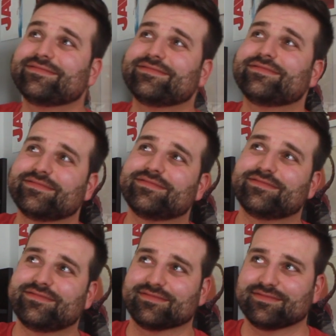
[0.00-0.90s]

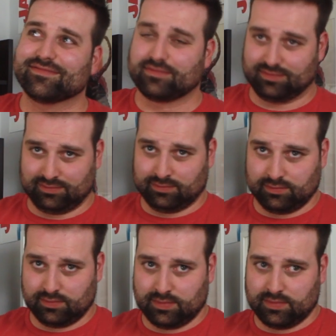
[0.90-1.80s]

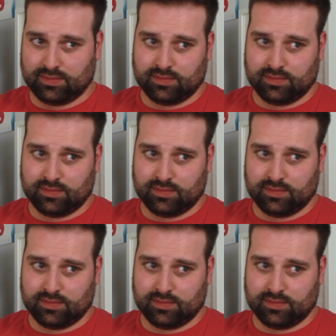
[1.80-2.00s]
(no one is talking)